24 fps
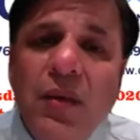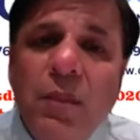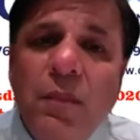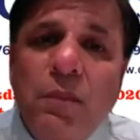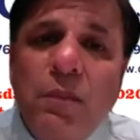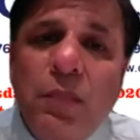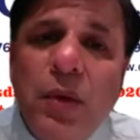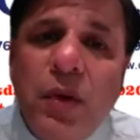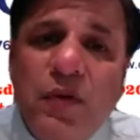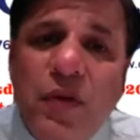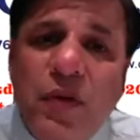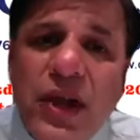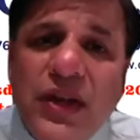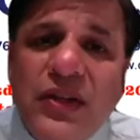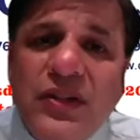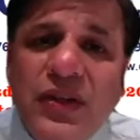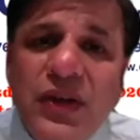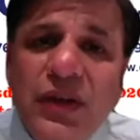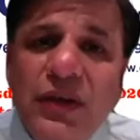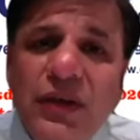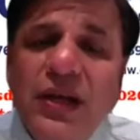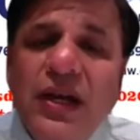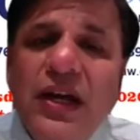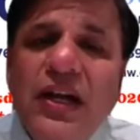
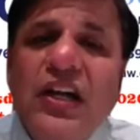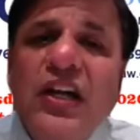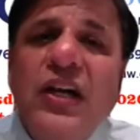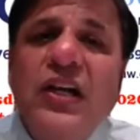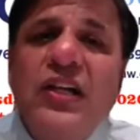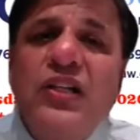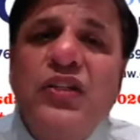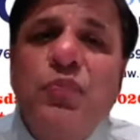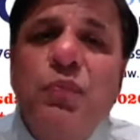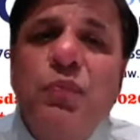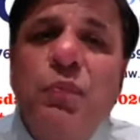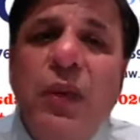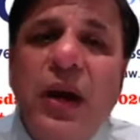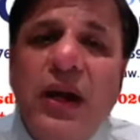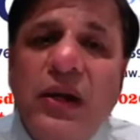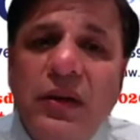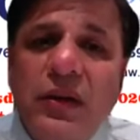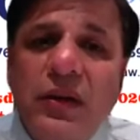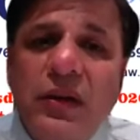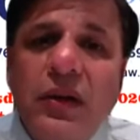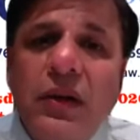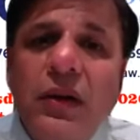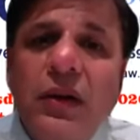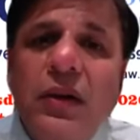Prevention is
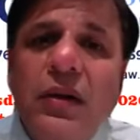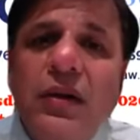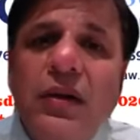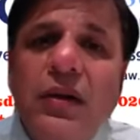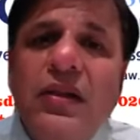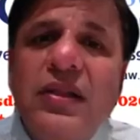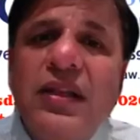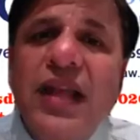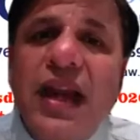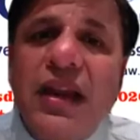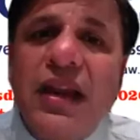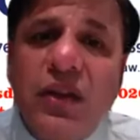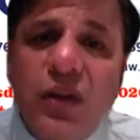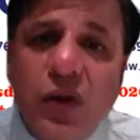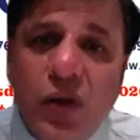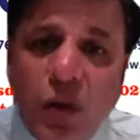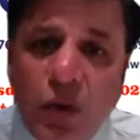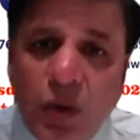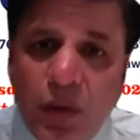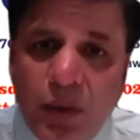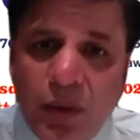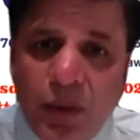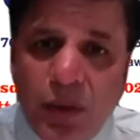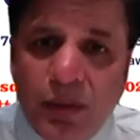better than
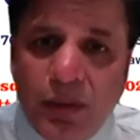cure.